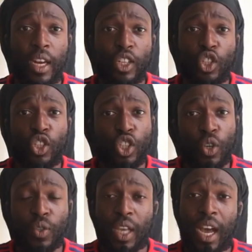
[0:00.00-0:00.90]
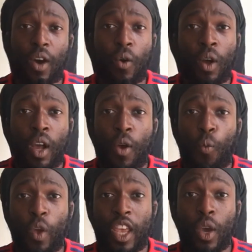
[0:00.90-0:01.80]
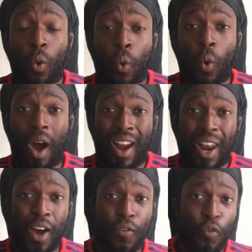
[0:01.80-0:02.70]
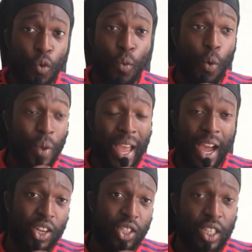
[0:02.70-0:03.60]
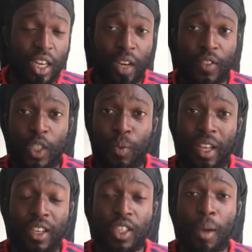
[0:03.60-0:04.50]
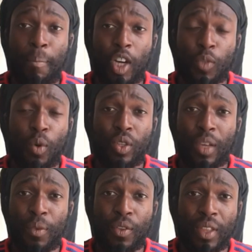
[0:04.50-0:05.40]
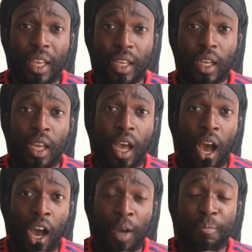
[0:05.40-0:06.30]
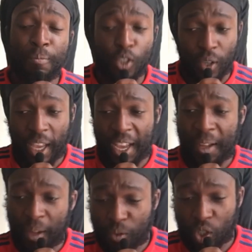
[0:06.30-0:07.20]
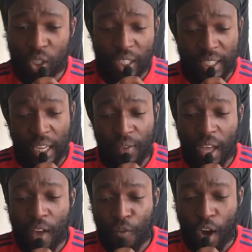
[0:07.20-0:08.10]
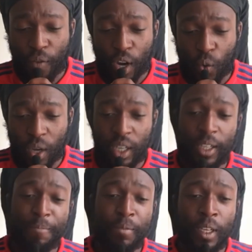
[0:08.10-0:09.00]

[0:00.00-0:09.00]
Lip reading: And it just shows how we all love football. We actually love these players much more than we think. So yeah, I'm just going to say that very, very quickly.